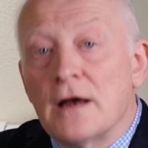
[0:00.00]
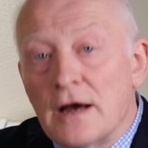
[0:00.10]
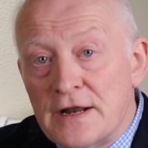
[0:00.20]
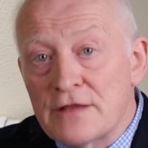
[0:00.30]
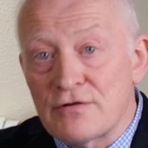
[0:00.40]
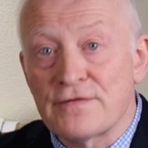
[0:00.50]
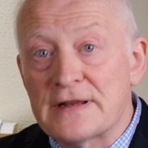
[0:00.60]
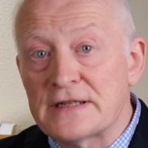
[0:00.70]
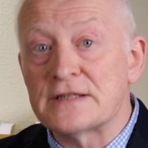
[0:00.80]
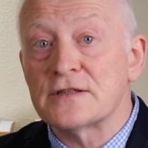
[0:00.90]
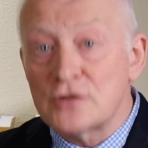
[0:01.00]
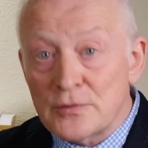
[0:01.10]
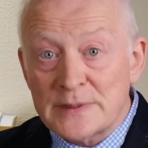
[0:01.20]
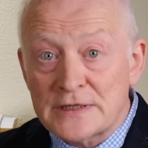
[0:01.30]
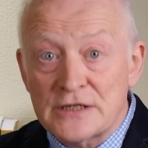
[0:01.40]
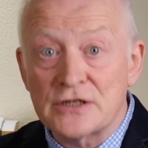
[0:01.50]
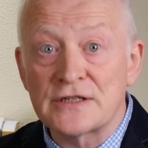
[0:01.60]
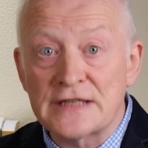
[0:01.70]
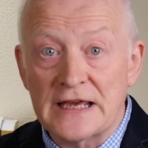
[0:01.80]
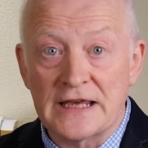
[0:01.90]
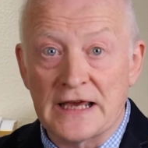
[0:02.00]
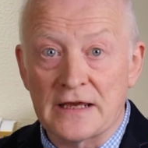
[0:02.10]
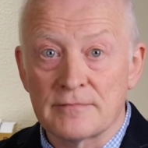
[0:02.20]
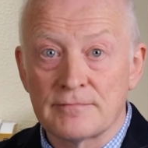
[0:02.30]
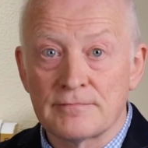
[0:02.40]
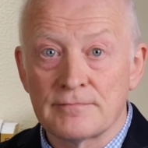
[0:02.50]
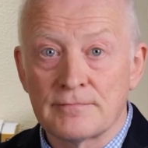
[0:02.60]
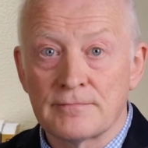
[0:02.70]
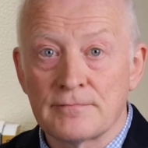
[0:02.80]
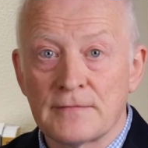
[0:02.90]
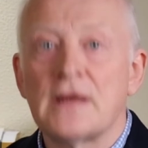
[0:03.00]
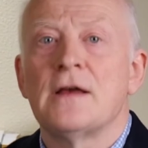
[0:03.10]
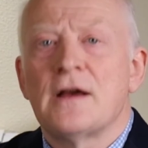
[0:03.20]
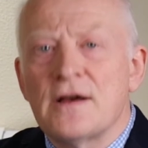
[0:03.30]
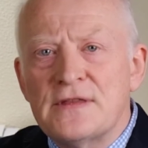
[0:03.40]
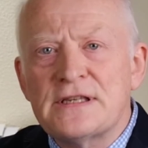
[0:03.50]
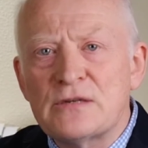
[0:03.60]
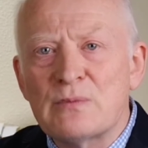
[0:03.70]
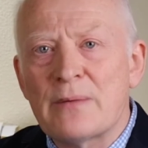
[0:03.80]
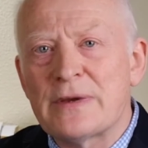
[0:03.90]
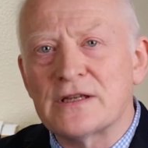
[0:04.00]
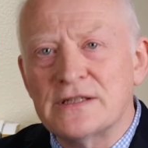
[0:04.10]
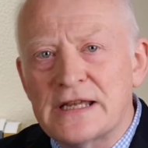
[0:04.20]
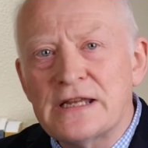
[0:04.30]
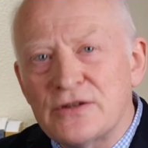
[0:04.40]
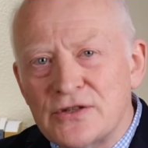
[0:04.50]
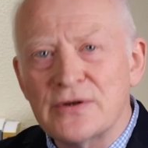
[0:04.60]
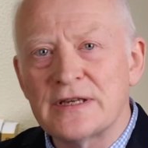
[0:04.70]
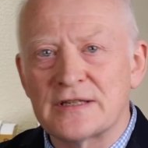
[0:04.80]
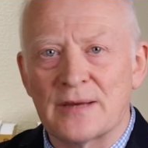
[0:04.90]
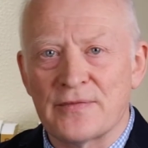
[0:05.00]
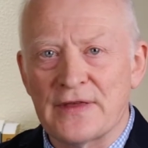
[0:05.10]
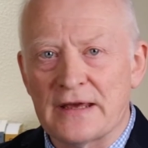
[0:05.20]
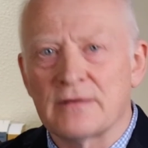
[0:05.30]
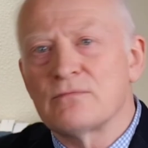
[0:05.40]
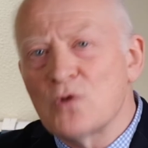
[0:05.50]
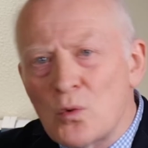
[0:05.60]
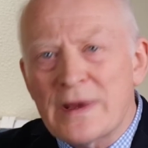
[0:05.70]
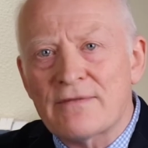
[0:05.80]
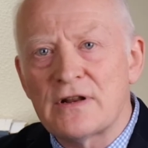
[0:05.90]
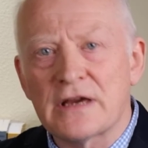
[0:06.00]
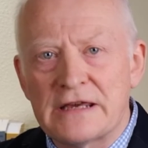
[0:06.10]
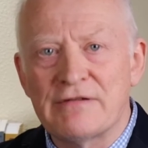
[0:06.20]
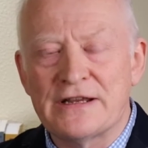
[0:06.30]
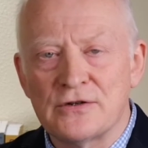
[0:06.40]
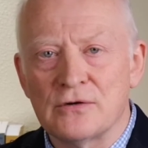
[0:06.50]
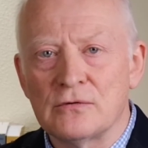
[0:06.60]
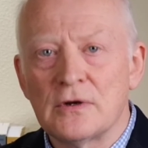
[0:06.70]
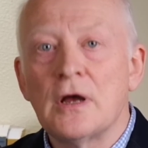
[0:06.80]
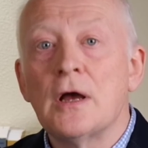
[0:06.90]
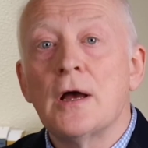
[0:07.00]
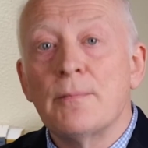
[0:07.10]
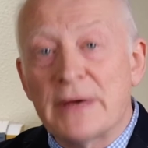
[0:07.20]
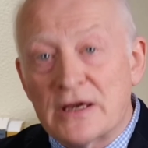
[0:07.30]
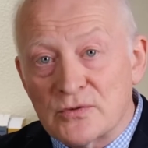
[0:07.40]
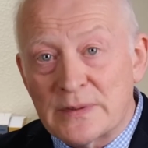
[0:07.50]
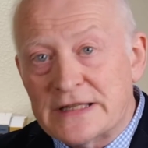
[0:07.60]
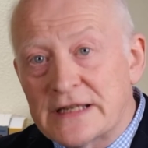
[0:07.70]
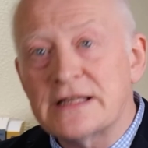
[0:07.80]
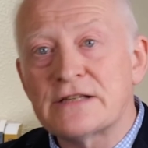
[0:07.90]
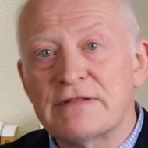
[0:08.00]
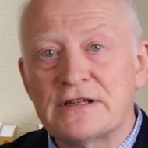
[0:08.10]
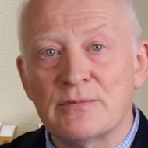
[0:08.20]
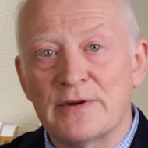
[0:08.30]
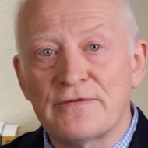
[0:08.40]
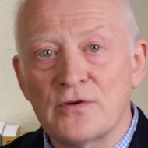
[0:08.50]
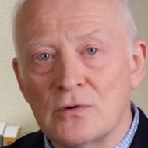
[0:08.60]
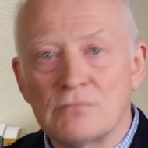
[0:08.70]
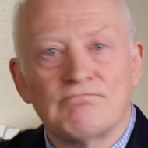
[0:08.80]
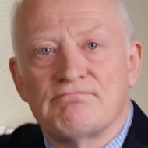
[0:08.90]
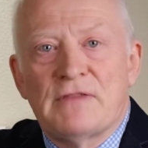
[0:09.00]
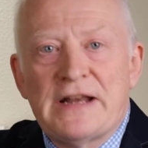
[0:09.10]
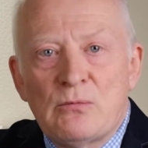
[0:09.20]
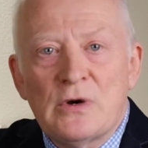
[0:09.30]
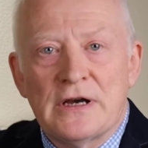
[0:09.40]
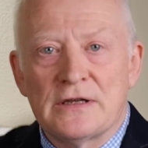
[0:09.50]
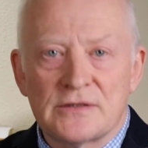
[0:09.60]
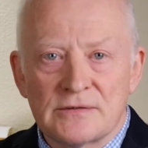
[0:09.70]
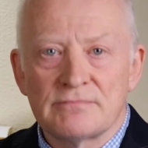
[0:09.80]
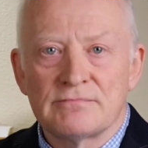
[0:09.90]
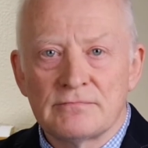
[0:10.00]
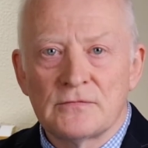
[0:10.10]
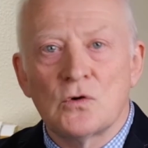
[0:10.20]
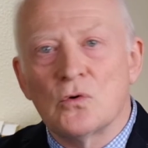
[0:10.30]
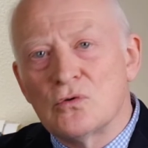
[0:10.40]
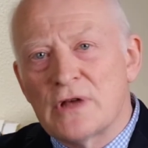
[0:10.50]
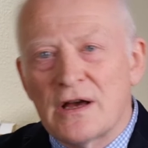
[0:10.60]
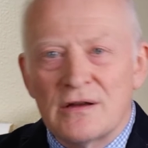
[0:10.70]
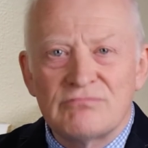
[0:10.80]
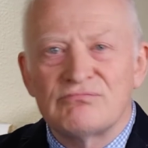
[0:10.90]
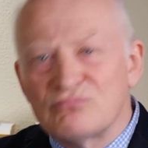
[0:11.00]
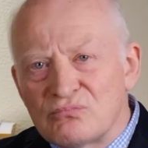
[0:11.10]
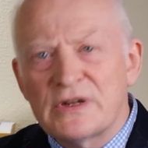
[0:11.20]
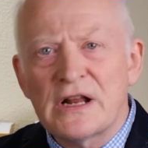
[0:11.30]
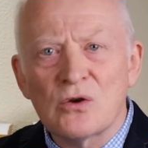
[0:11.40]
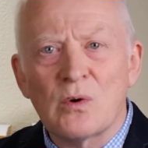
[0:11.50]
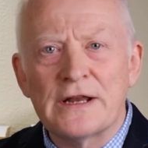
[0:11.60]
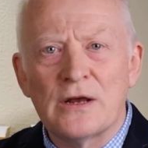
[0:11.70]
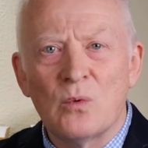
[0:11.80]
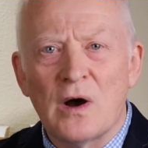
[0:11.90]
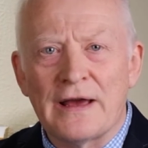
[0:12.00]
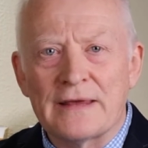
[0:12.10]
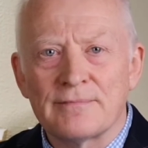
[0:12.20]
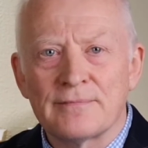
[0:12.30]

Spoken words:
Another effect is superstitious thinking. And this is where we continue doing something, or we have a lucky ritual, because we did this ritual before and it worked, although we don't quite know why.